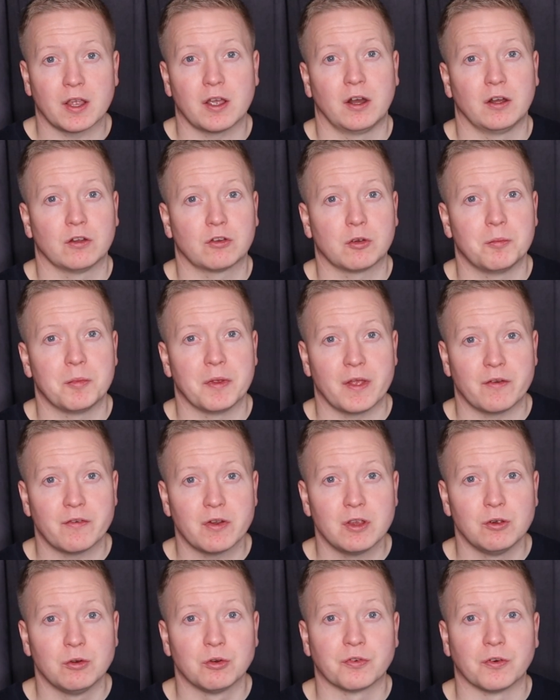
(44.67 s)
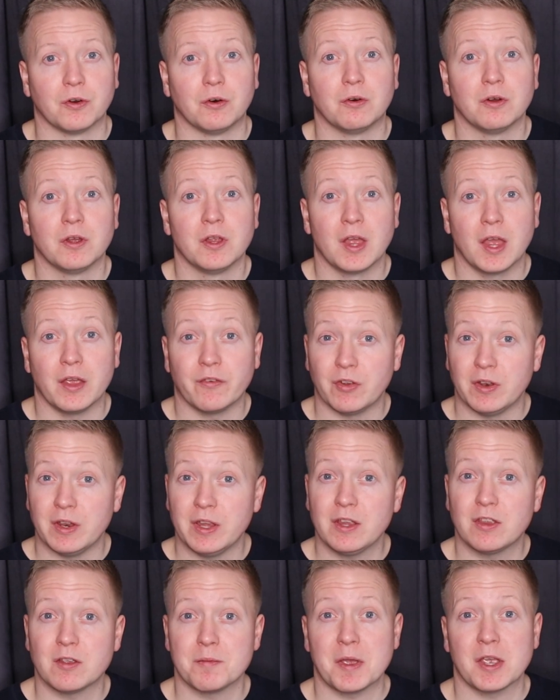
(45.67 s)
cards can be very useful if you
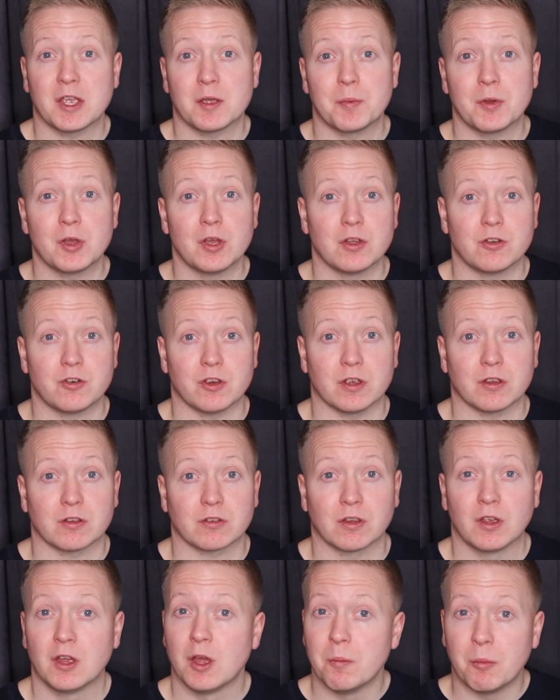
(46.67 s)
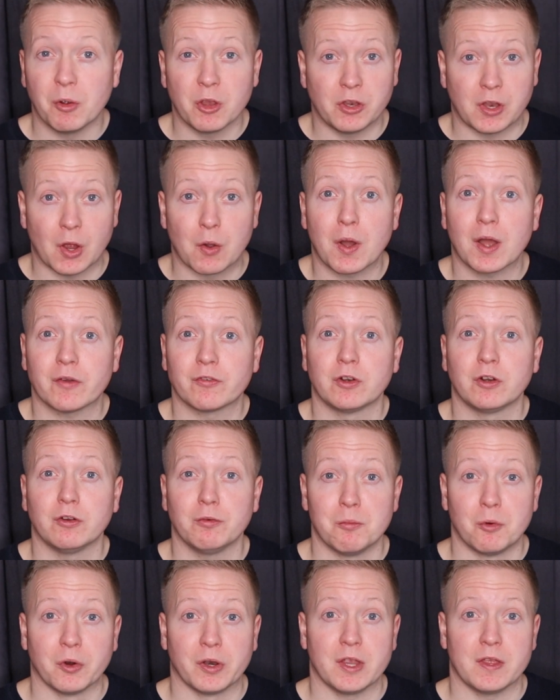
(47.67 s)
need to make a purchase but you don't have enough
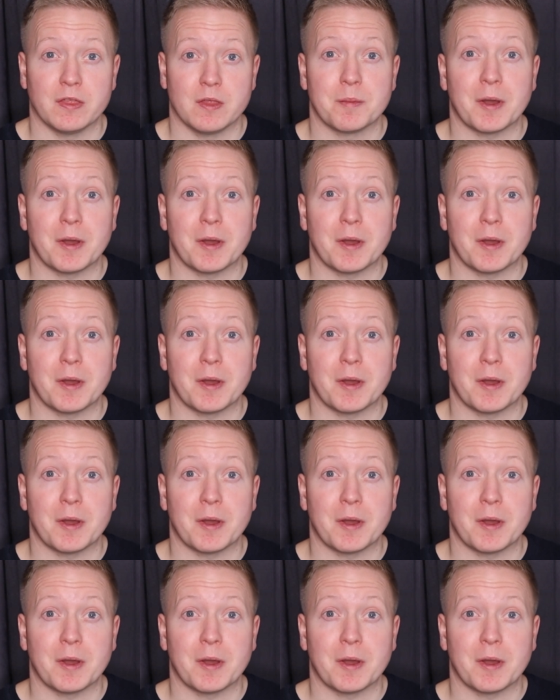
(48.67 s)
money in the